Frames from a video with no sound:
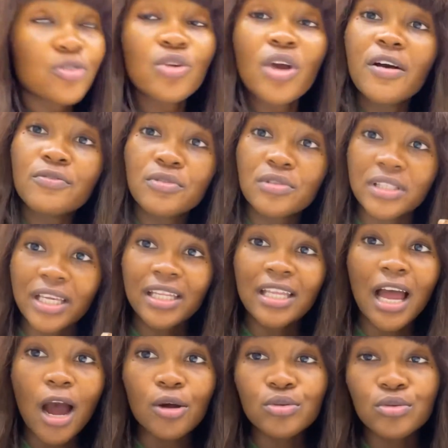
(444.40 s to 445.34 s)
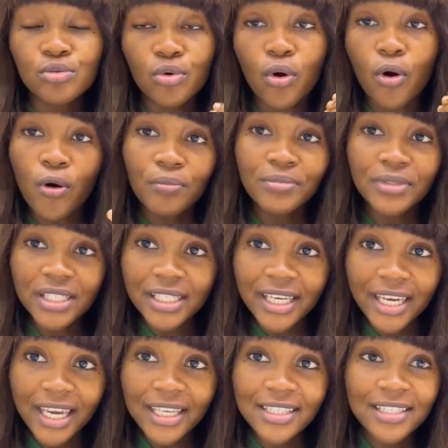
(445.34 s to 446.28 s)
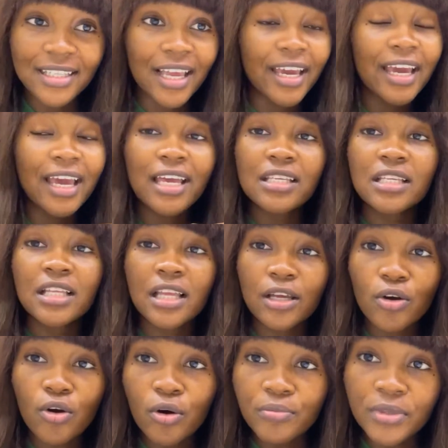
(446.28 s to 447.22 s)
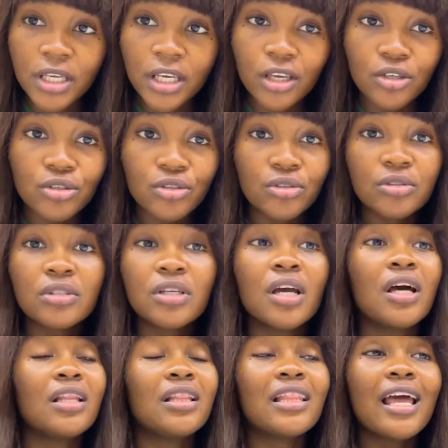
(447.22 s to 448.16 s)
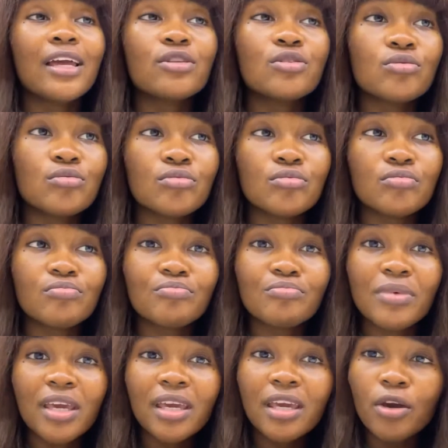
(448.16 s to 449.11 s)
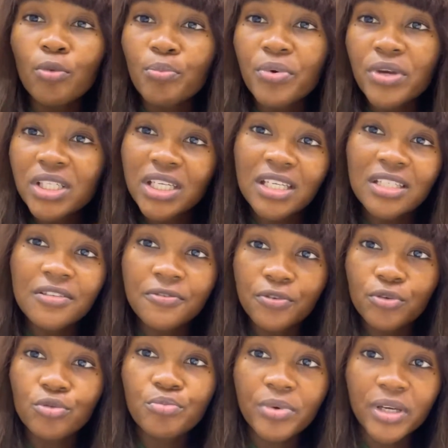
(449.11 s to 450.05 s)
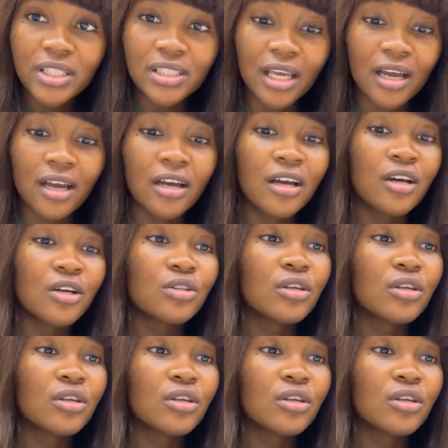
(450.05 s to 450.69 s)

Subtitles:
you have to learn how to communicate, like excellent communication, like to make a patient feel better.